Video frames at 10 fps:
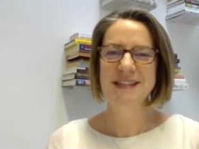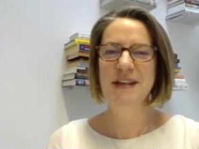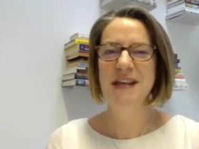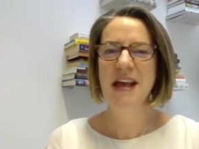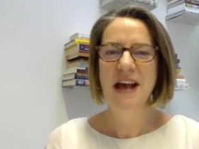
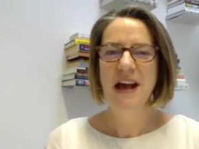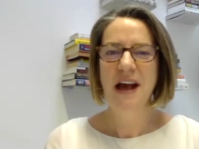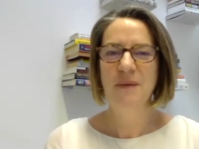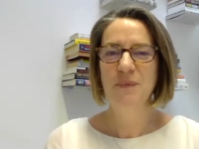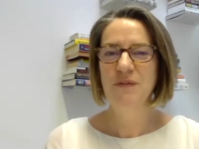see
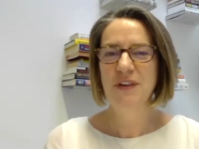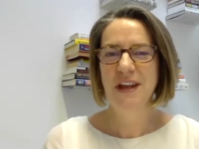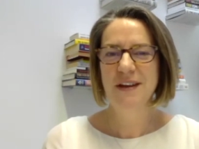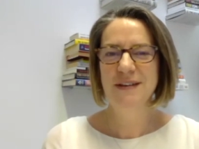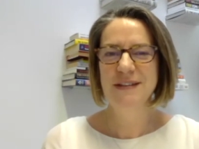the
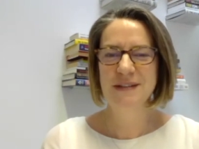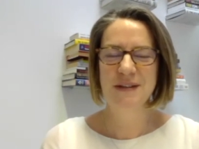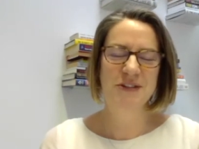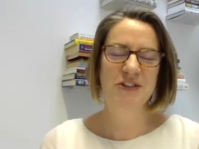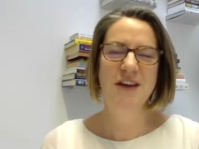videos
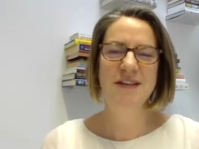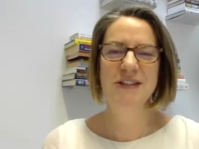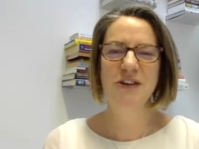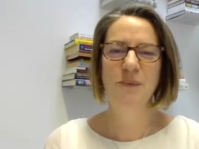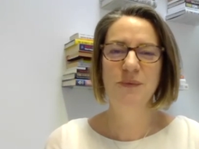
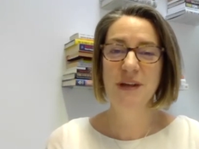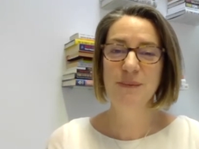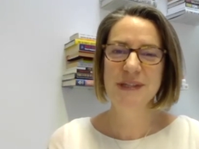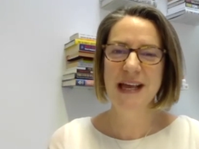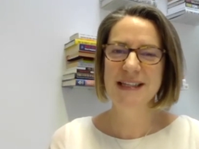sharing top
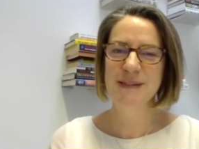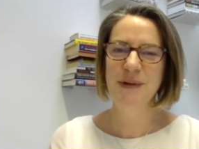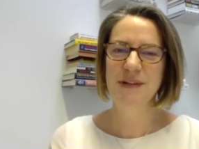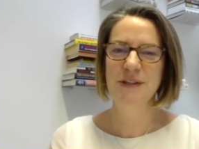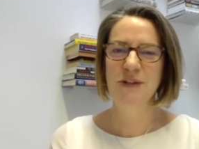tips as
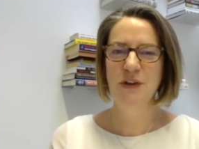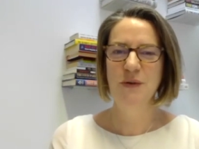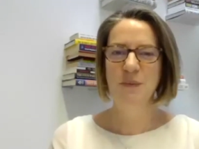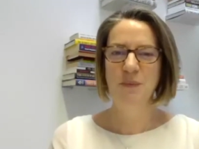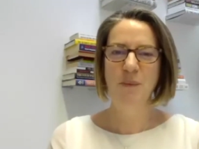well. So
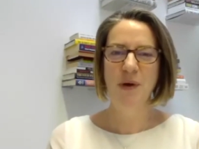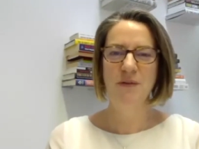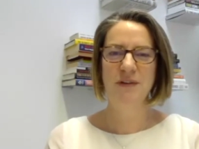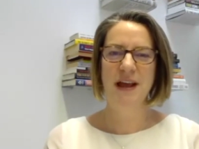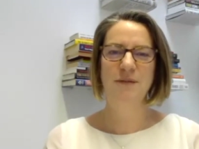do pop
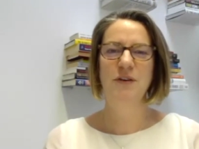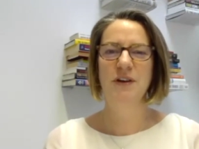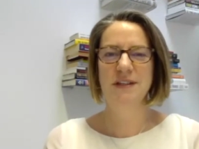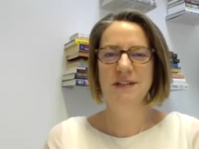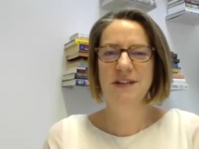over and have a
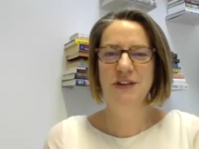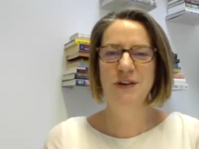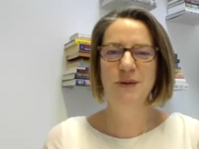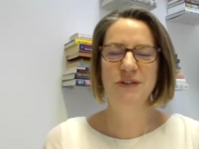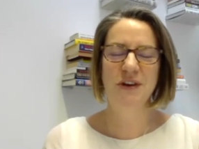look. It's a
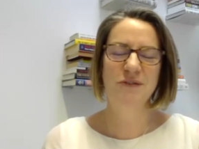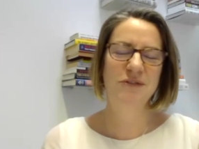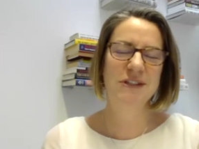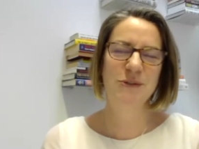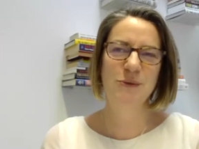huge
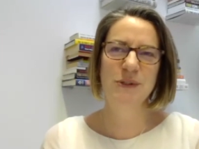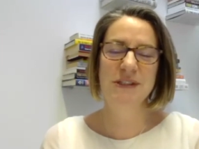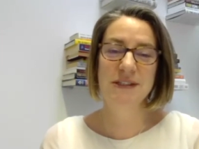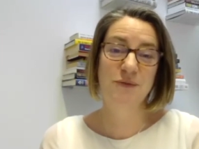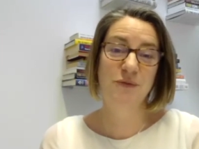resource
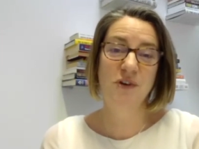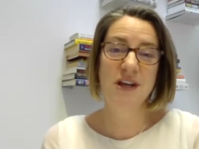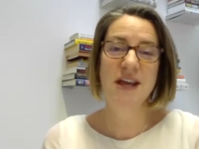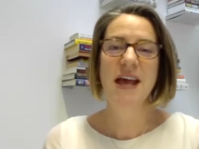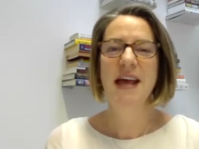that's
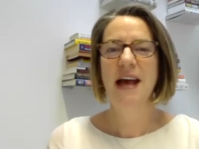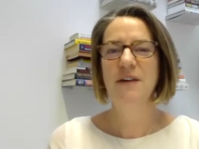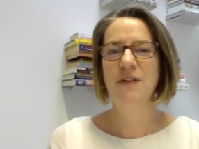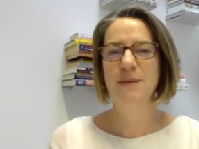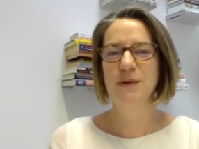free,
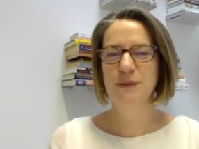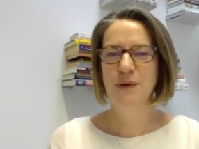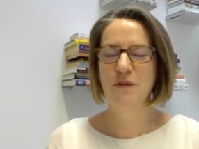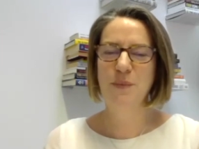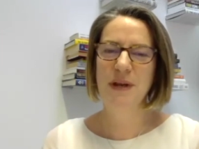available to
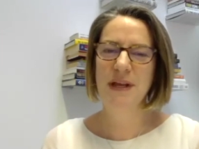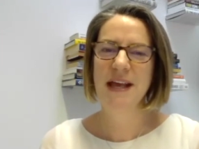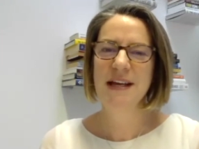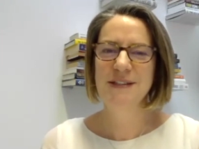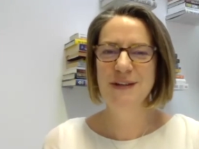
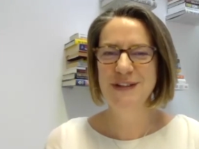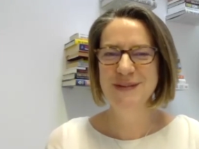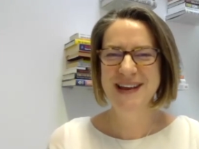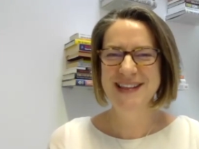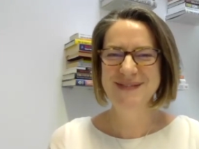everybody. So do
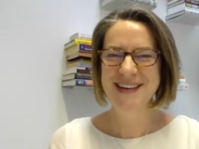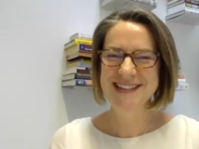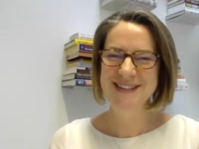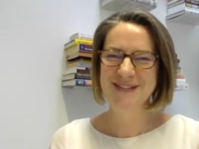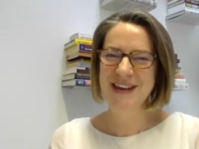make the
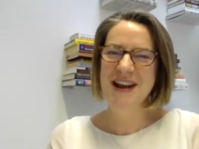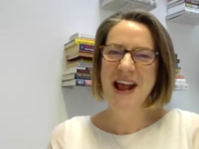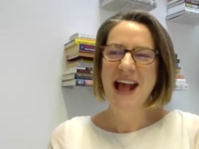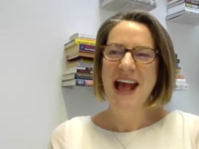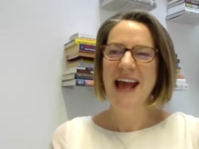most of it.
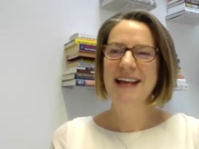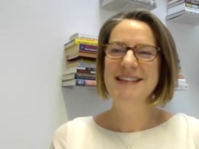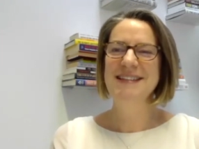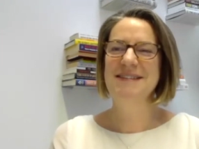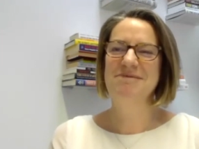
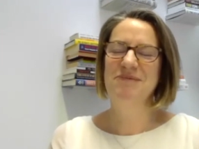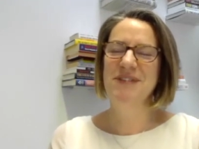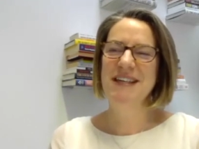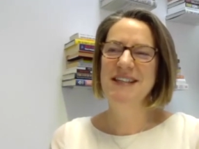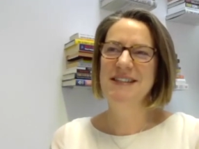And
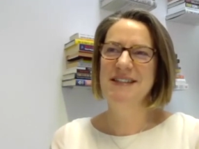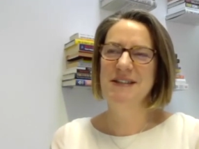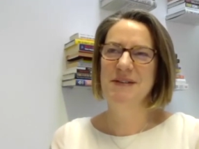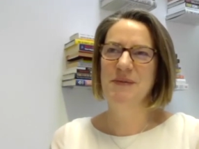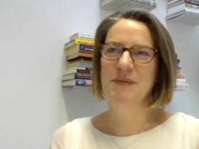
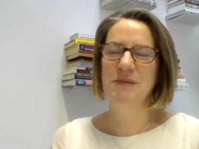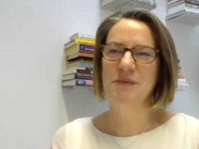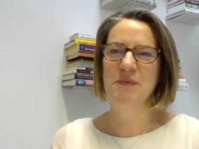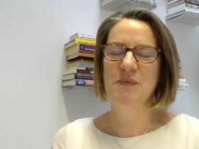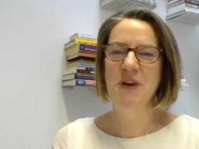it's,
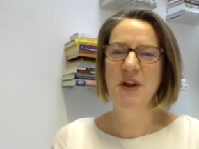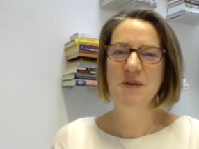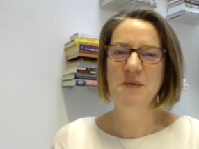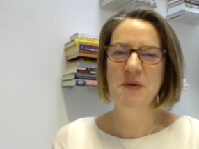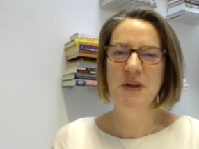you
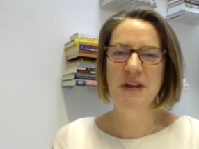know,